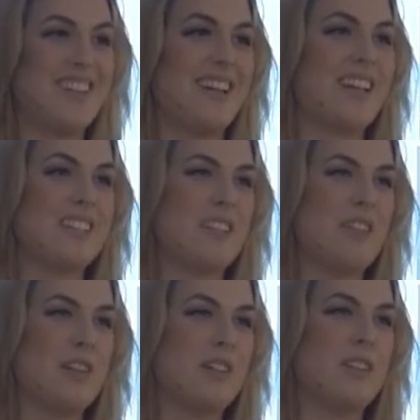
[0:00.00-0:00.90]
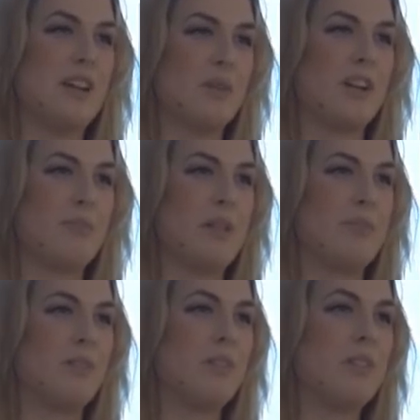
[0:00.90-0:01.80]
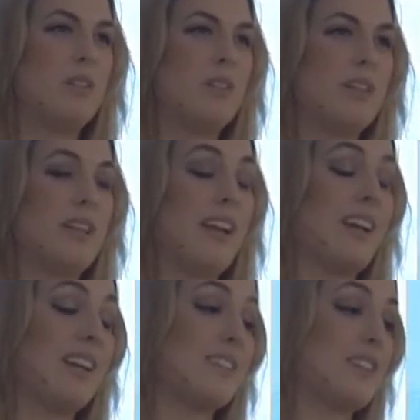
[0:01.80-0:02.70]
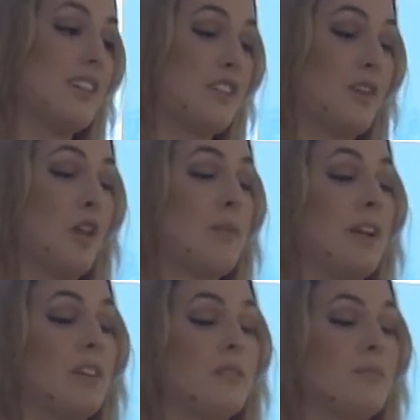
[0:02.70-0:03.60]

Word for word: I can still have a network of people that I started developing